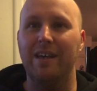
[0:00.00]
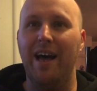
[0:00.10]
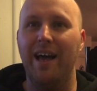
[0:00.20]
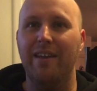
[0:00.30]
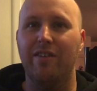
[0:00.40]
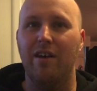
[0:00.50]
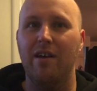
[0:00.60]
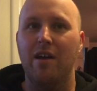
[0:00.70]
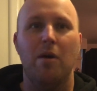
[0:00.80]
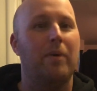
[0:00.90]
And
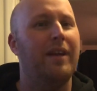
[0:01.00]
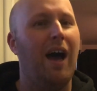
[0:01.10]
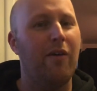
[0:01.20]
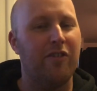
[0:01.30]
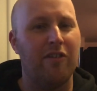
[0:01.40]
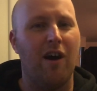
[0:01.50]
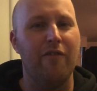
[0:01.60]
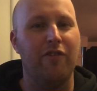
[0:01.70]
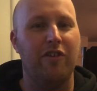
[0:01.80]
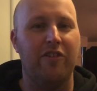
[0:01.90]
uh, But now it's
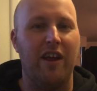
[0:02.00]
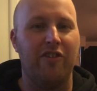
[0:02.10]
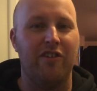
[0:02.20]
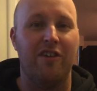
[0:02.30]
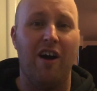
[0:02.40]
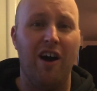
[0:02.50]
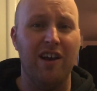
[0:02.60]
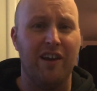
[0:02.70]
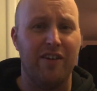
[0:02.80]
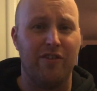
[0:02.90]
time for a section I
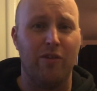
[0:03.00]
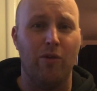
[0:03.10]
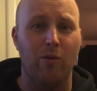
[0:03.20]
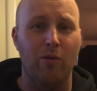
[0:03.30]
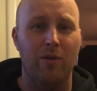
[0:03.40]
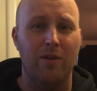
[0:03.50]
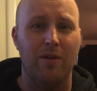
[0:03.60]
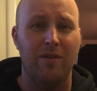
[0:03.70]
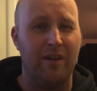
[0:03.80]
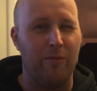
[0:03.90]
like to call...
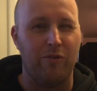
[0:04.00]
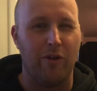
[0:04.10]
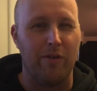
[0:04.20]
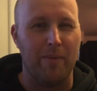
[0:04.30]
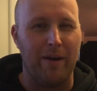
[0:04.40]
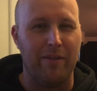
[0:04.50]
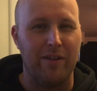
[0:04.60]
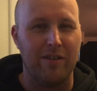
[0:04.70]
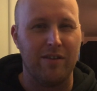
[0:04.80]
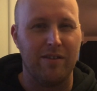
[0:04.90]
I'm sorry about
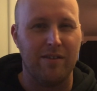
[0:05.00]
this.